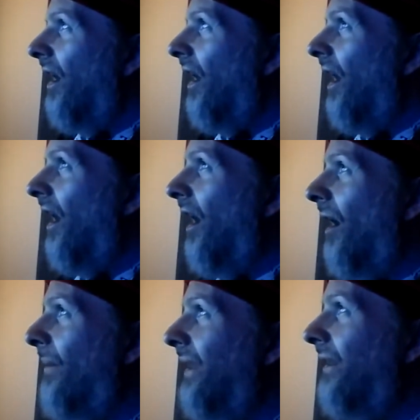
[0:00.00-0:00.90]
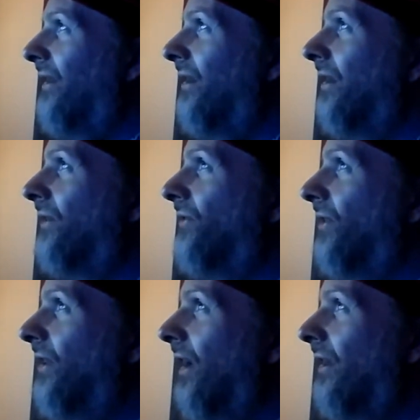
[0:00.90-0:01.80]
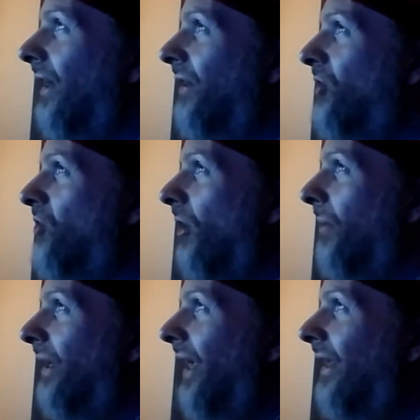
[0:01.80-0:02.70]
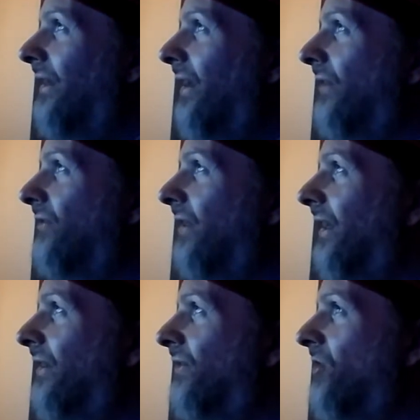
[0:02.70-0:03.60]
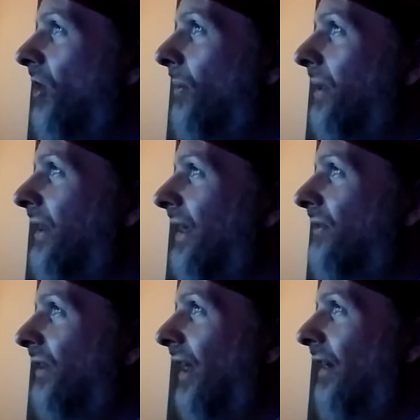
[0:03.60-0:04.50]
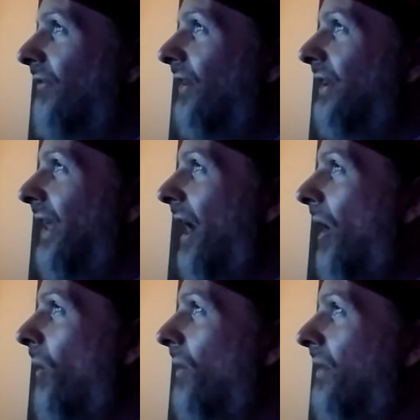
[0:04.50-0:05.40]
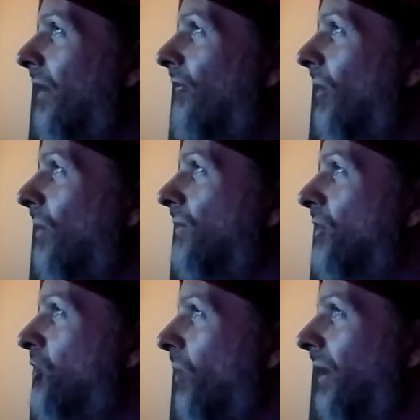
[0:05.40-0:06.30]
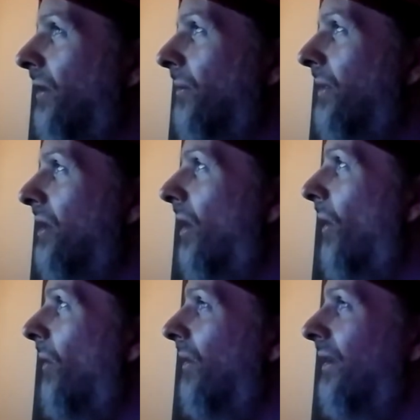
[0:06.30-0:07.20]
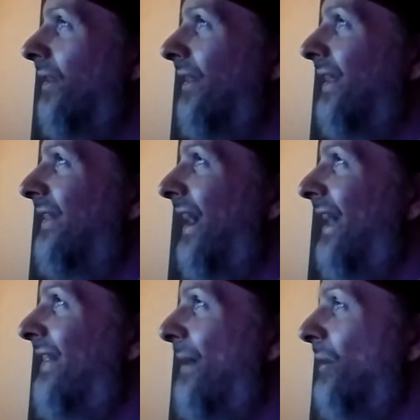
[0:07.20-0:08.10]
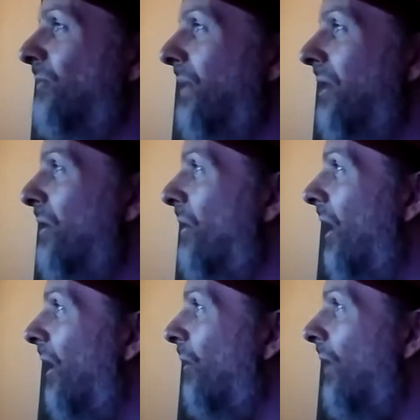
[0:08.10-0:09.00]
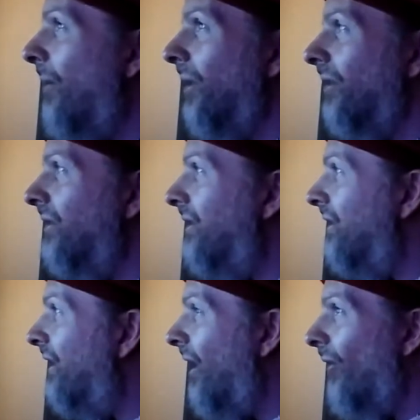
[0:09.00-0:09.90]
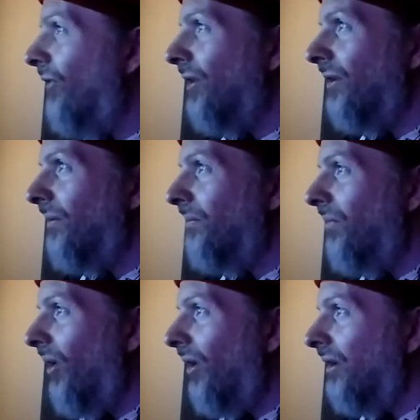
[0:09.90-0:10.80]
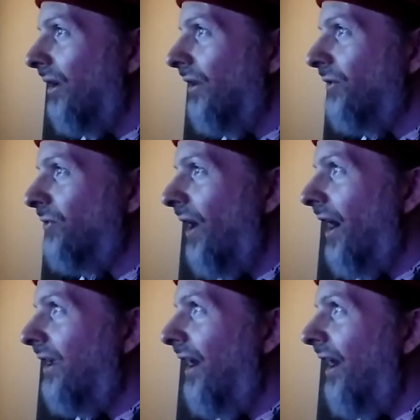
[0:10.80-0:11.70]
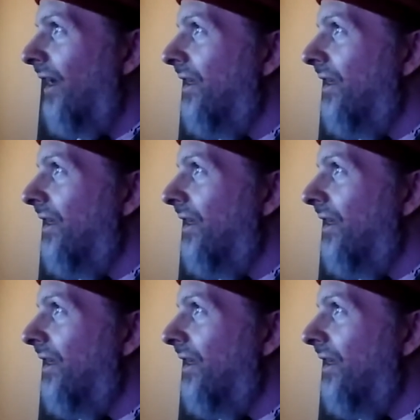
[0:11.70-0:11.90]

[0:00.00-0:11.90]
And then, let's see, a line in German. Yes, ladies and gentlemen, that is life. Now there follows a short intermission. Oh, that must be Robert Calvert part of the track, yeah.